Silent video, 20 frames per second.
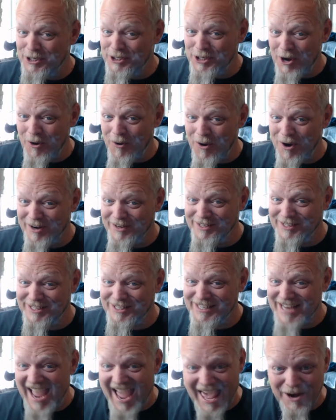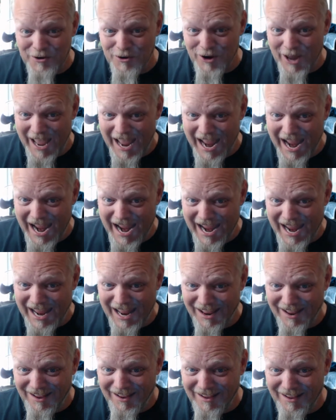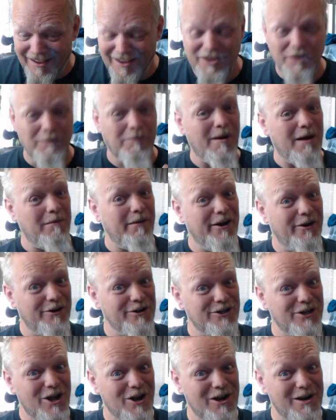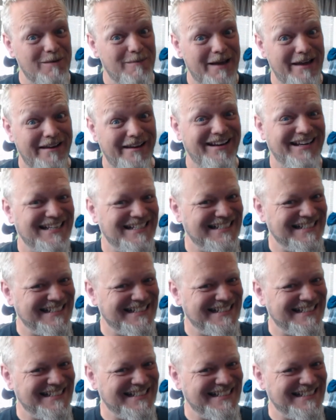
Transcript: show on Saturday, you'll probably hear us talking about it.